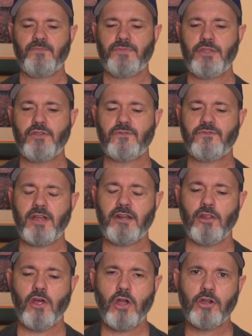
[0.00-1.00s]
You could
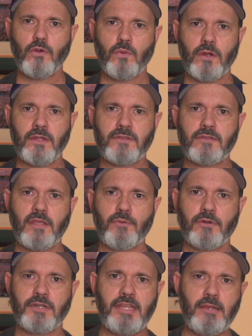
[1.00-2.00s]
find longer ones that
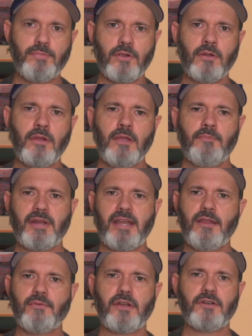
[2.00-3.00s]
were deeper, but I
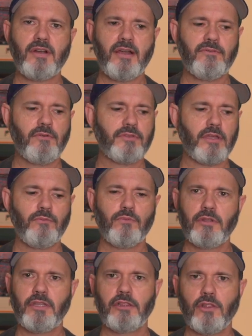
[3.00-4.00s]
didn't want to travel with a
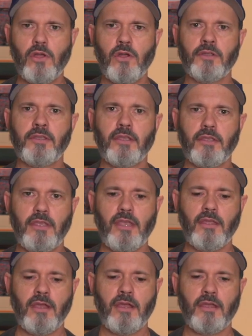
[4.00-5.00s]
really long
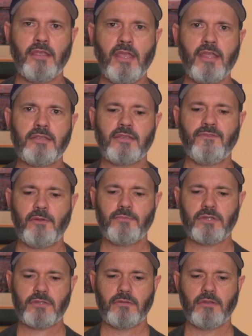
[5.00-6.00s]
case if I'm
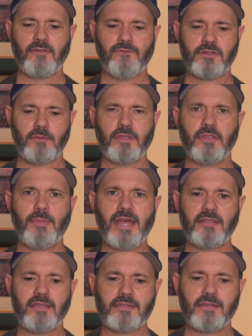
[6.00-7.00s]
just looking for something
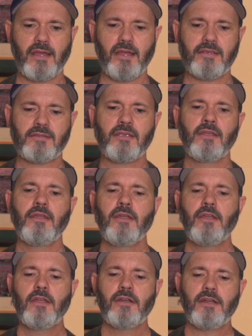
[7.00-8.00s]
about this size.
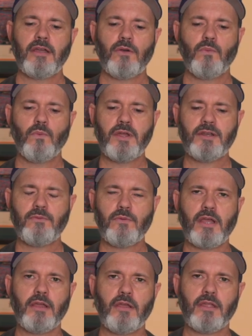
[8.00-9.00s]
Now,
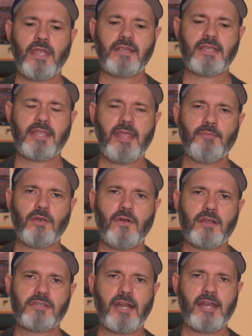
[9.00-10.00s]
a case I came
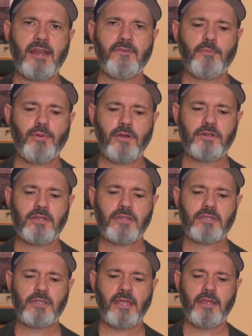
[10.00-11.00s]
across that I never
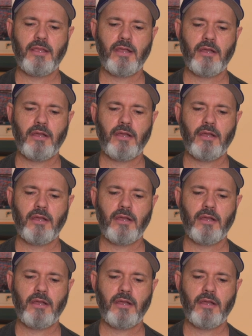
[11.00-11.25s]
purchased that